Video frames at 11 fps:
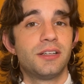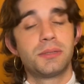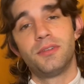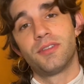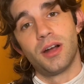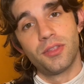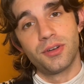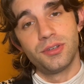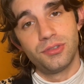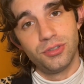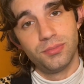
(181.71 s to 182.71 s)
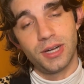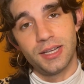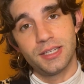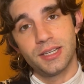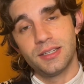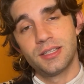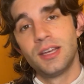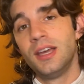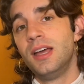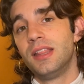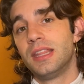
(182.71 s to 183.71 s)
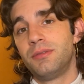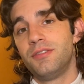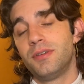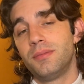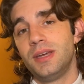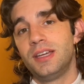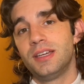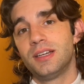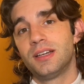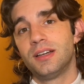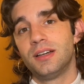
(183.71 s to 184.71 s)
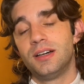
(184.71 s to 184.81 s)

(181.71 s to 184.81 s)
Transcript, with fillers: out some of our other YouTube content that we've been making.